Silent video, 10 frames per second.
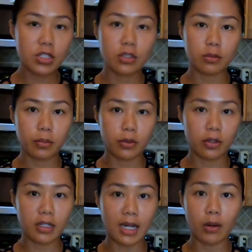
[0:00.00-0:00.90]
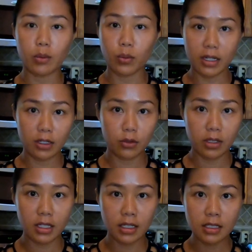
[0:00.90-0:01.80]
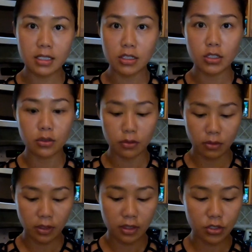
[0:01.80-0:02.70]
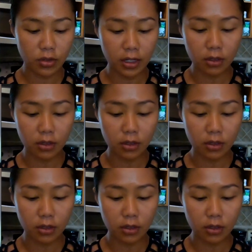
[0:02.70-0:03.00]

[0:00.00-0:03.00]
to pour in our wet ingredients into the dry